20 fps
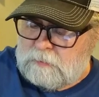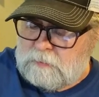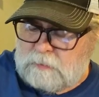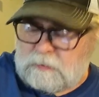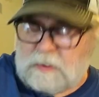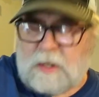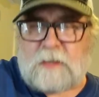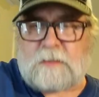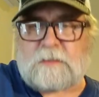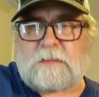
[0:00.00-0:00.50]

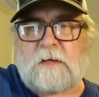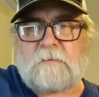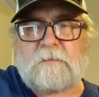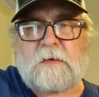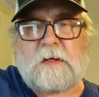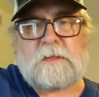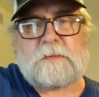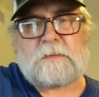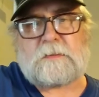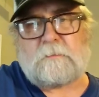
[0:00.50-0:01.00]
kind of stuff I
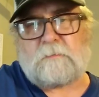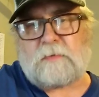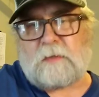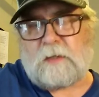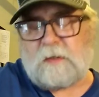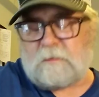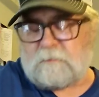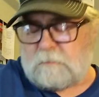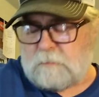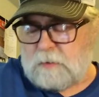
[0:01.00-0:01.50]
used to
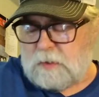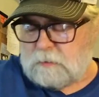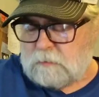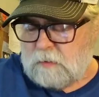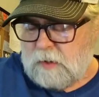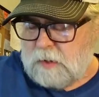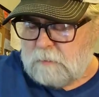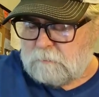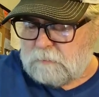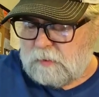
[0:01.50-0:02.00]
play for my
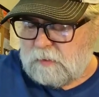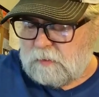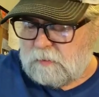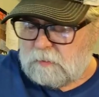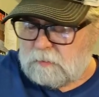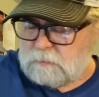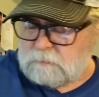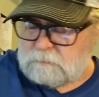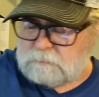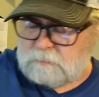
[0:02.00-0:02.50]

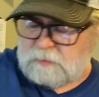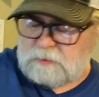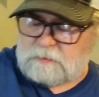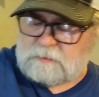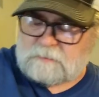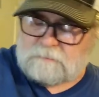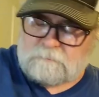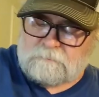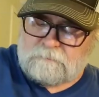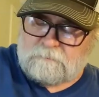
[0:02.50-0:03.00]
grandpa,
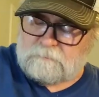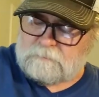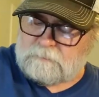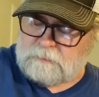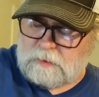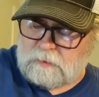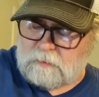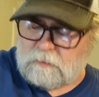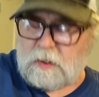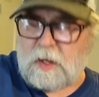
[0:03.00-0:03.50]

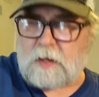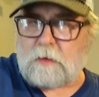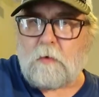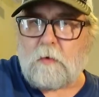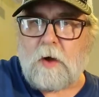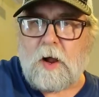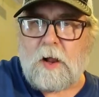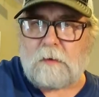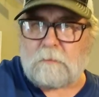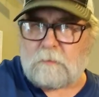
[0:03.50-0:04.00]
like
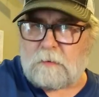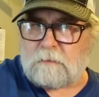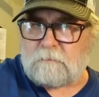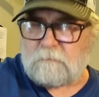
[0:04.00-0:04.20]
Wildwood